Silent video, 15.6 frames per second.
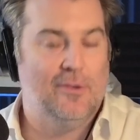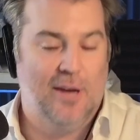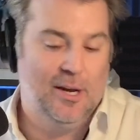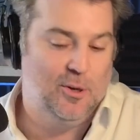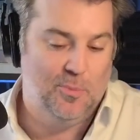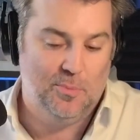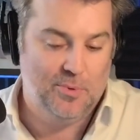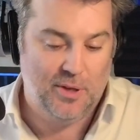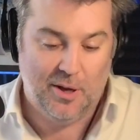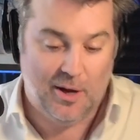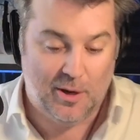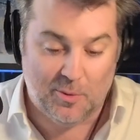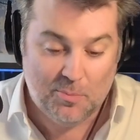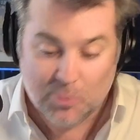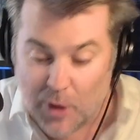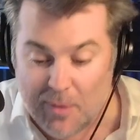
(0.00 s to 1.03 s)
I
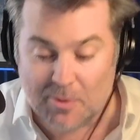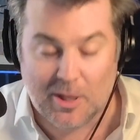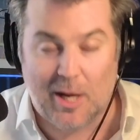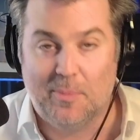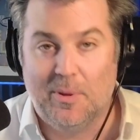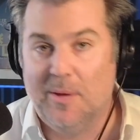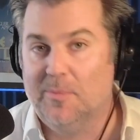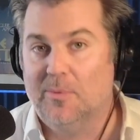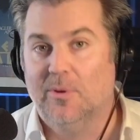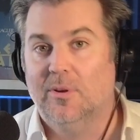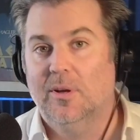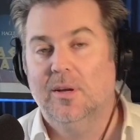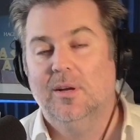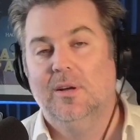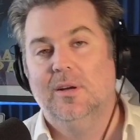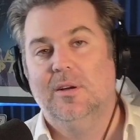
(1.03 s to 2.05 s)
don't blame a lot of people
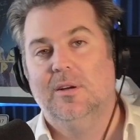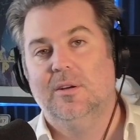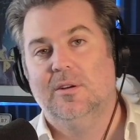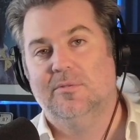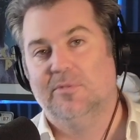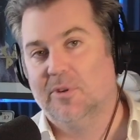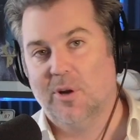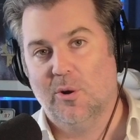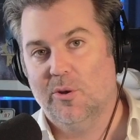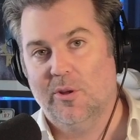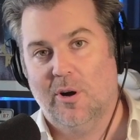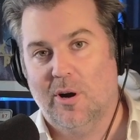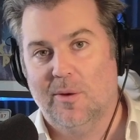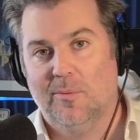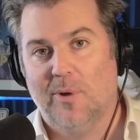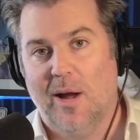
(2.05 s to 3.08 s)
for going the
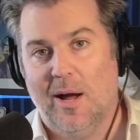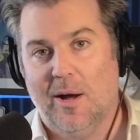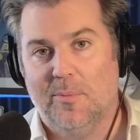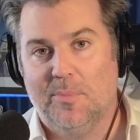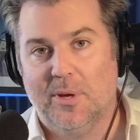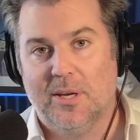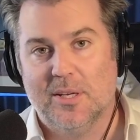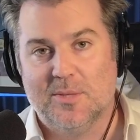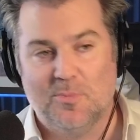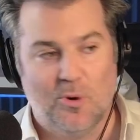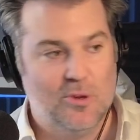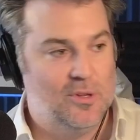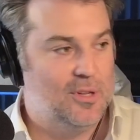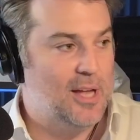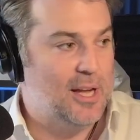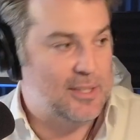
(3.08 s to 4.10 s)
ARM route, because more
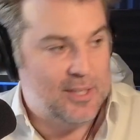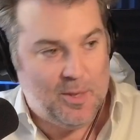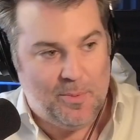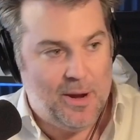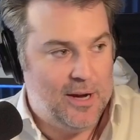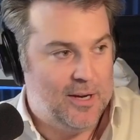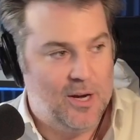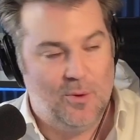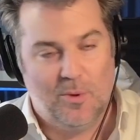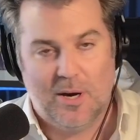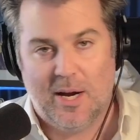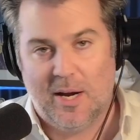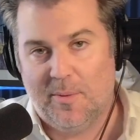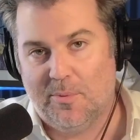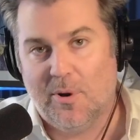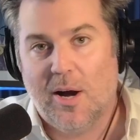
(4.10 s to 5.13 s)
than likely, depending on what
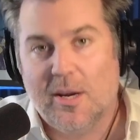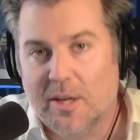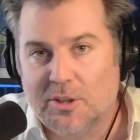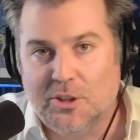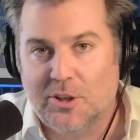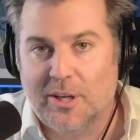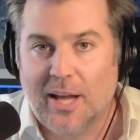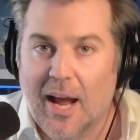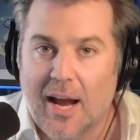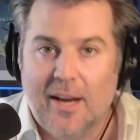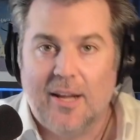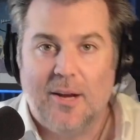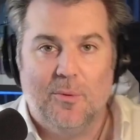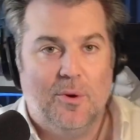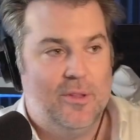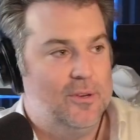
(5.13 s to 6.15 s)
kind of product you're
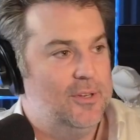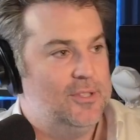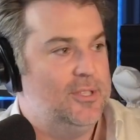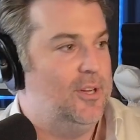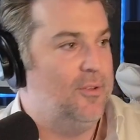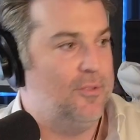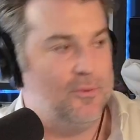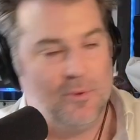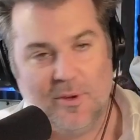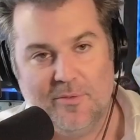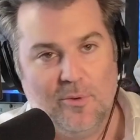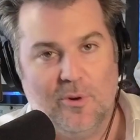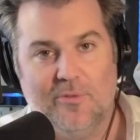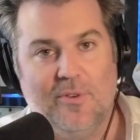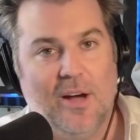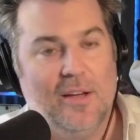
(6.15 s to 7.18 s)
getting, whether it's, 3,
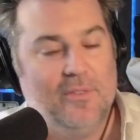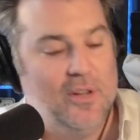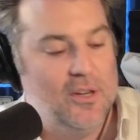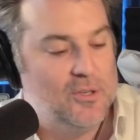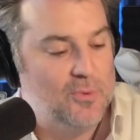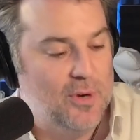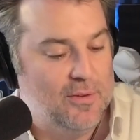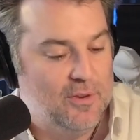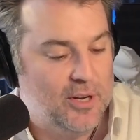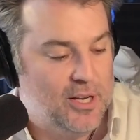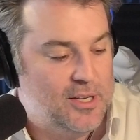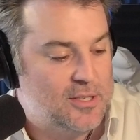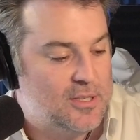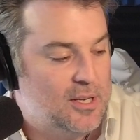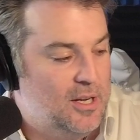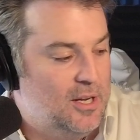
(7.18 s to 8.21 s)
4, 5 years, whatever it
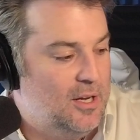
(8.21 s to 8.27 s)
is,